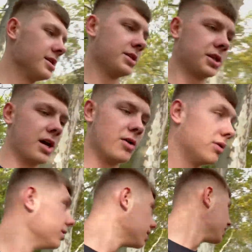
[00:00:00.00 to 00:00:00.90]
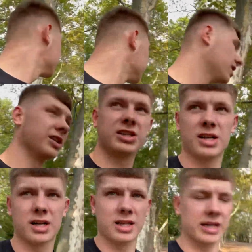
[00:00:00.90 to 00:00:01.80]
So I
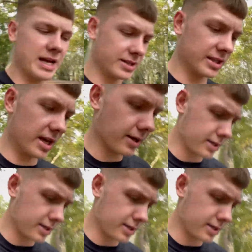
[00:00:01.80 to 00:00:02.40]
decided against it.